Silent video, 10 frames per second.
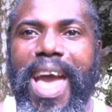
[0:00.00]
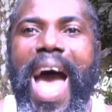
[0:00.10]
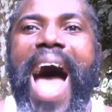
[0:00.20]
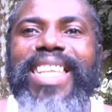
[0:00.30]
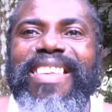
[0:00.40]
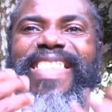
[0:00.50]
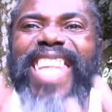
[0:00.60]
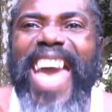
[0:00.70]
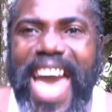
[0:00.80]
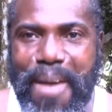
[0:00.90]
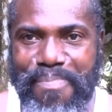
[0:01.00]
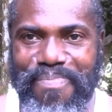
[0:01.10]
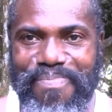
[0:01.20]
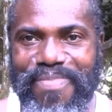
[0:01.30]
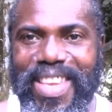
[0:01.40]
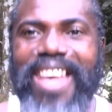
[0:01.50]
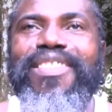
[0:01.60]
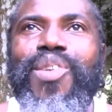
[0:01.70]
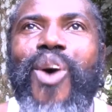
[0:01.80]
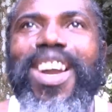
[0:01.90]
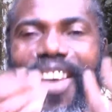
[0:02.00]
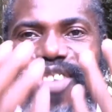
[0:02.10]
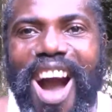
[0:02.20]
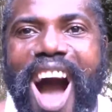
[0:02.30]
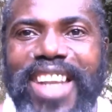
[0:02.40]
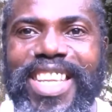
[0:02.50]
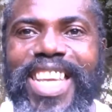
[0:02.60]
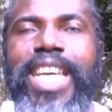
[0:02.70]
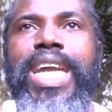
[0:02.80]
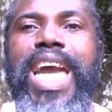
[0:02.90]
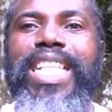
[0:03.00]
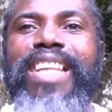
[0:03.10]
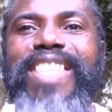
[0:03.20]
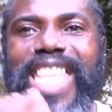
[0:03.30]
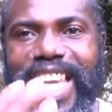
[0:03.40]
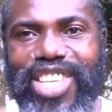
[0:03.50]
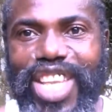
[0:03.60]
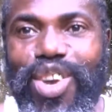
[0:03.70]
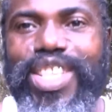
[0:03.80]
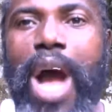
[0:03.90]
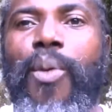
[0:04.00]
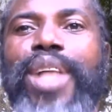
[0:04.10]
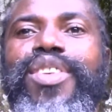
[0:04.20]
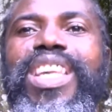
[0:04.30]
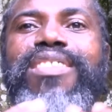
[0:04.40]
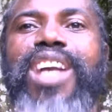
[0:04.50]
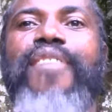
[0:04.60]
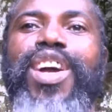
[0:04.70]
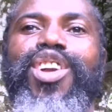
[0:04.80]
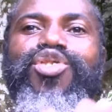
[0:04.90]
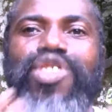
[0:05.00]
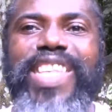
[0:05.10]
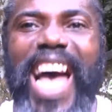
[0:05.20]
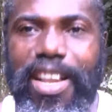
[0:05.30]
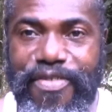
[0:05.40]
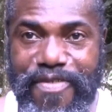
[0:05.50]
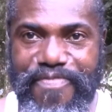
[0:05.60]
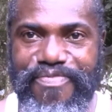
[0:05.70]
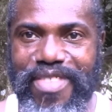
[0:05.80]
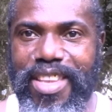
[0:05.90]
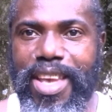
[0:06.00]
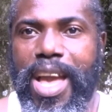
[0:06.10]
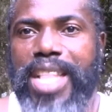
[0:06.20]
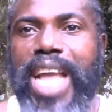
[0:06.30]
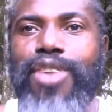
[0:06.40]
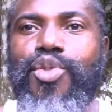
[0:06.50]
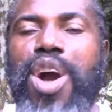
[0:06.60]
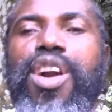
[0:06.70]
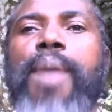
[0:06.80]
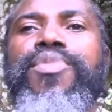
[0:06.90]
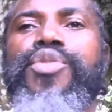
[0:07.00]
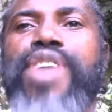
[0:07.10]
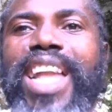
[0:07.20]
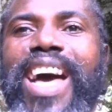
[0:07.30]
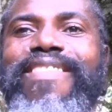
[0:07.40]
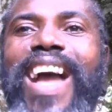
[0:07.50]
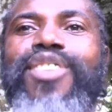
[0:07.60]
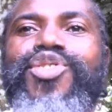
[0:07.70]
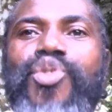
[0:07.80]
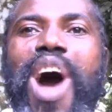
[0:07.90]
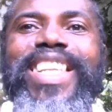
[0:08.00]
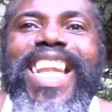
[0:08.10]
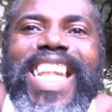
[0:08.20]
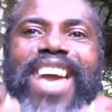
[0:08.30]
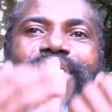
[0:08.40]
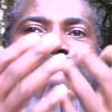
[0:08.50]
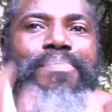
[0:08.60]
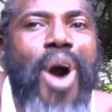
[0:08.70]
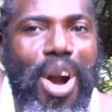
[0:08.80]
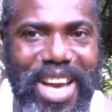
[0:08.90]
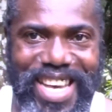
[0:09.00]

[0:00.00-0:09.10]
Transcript: And his name is the word of God. It is teaching you that when you discover your true self, that you will come to realize that you are the living book,